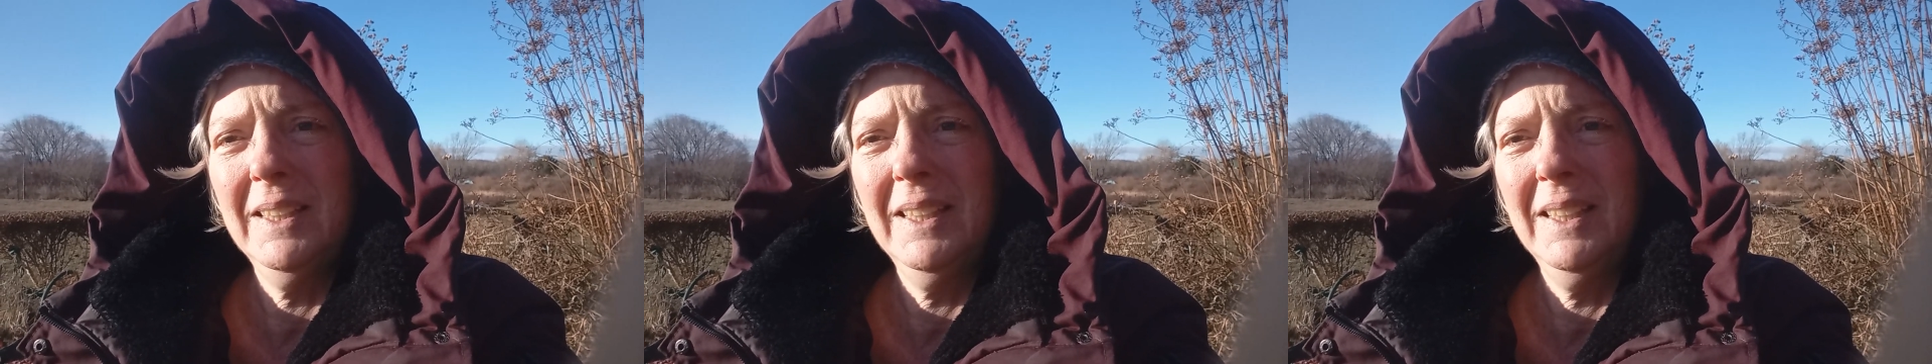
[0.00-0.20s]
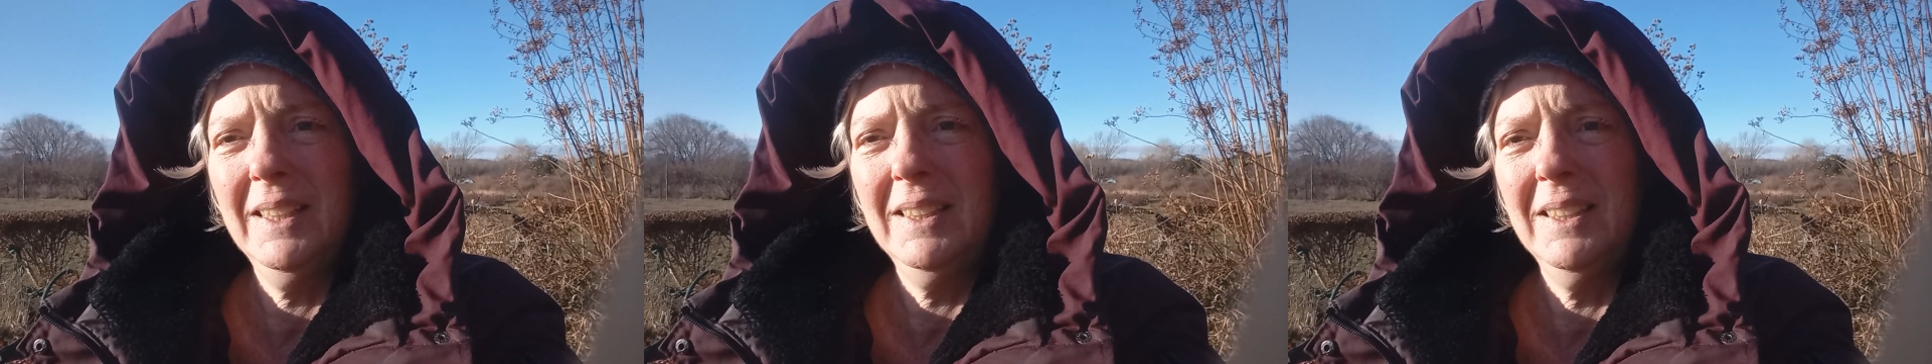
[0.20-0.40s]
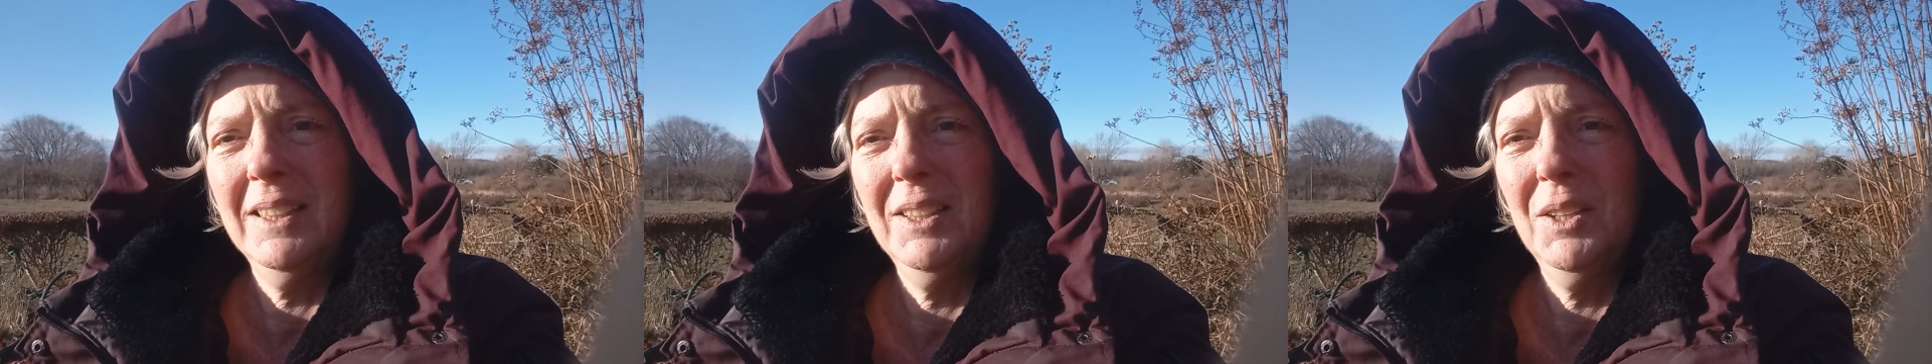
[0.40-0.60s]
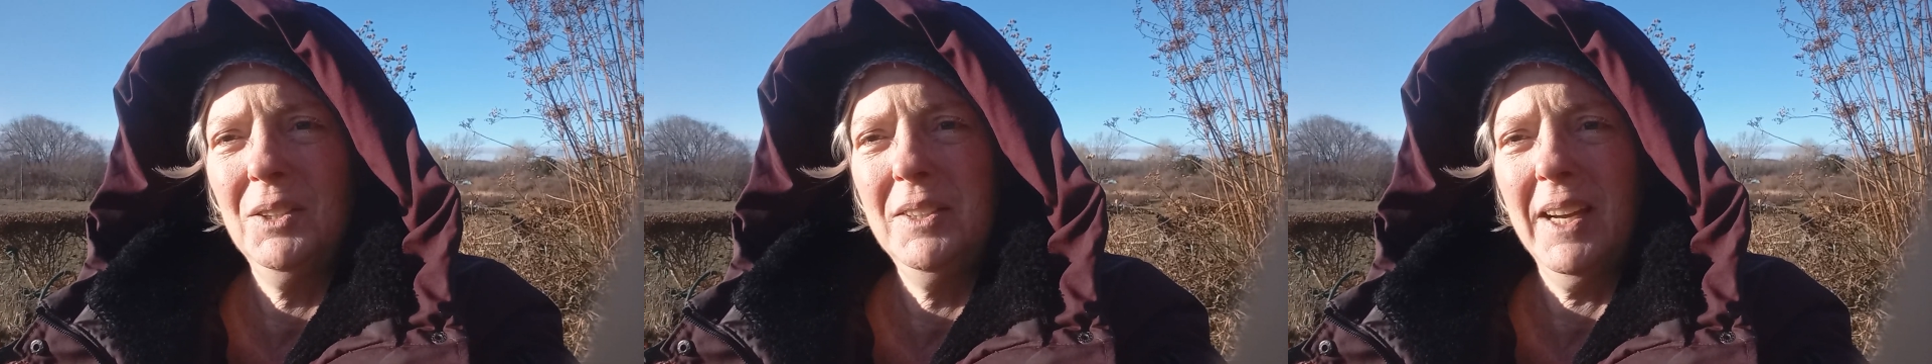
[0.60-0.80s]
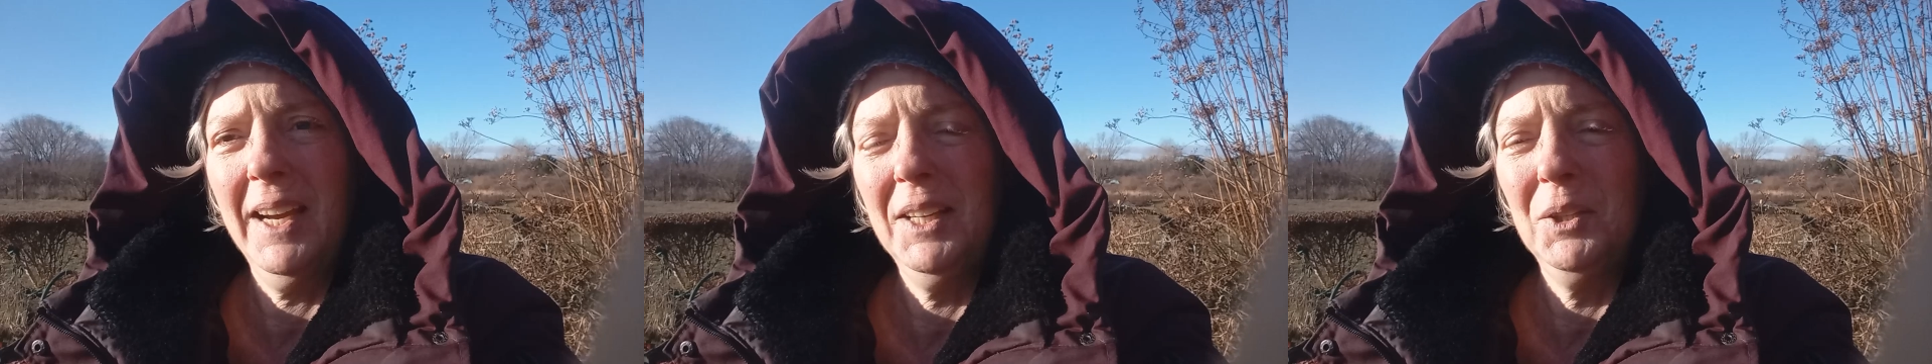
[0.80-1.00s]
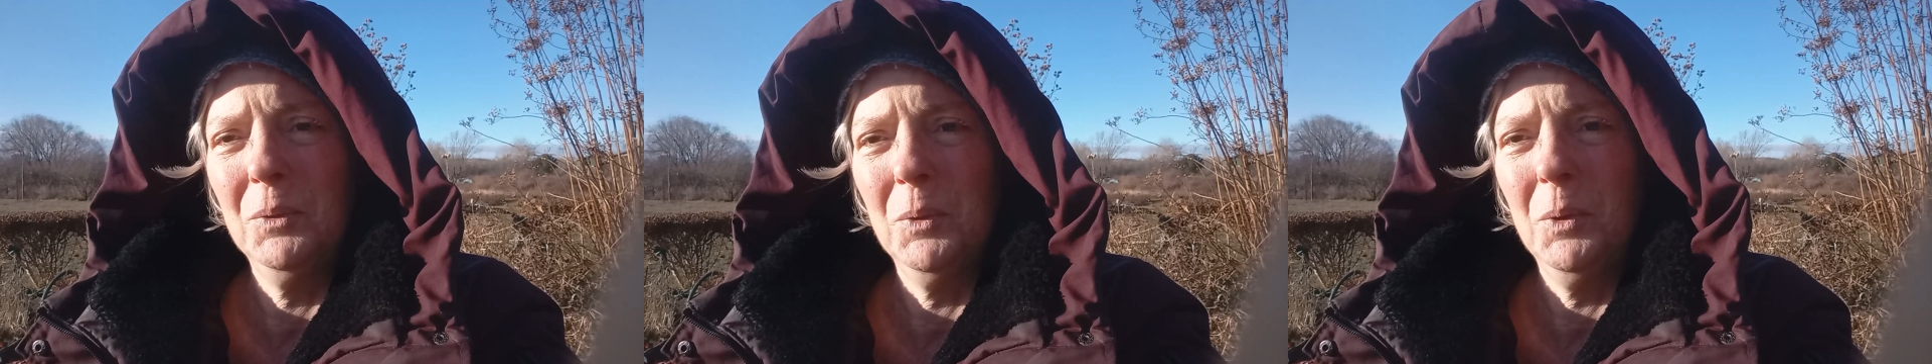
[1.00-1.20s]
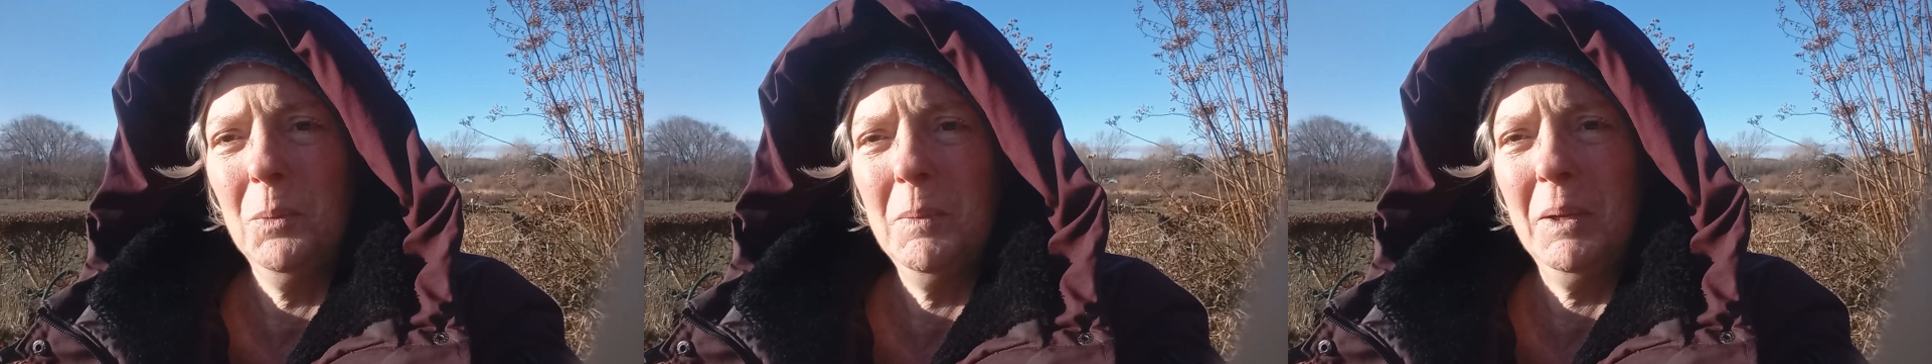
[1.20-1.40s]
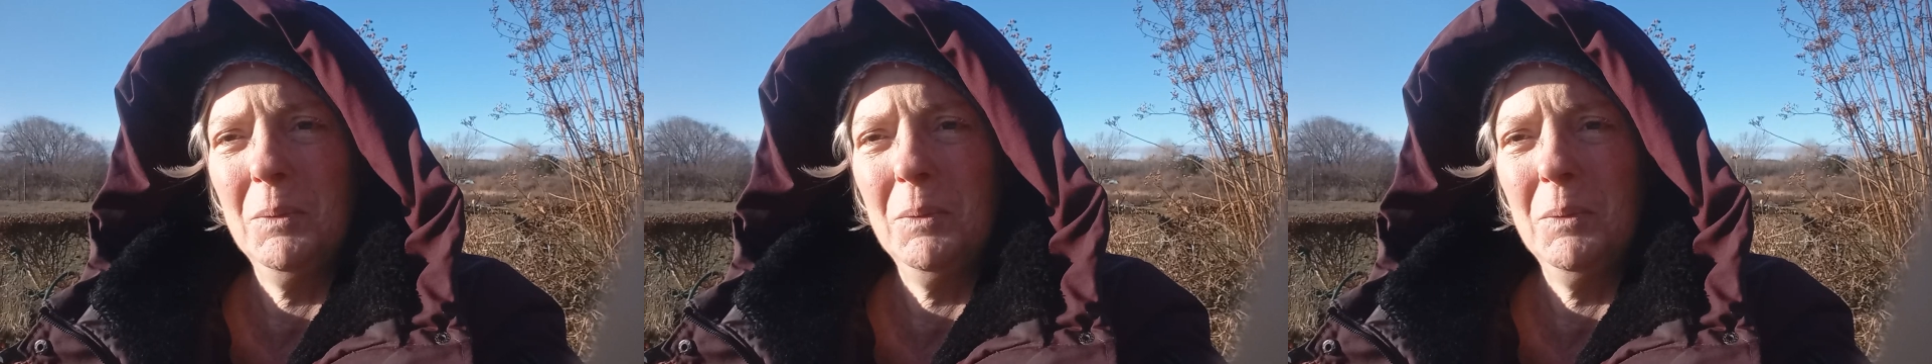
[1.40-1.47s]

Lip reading: in the dining room.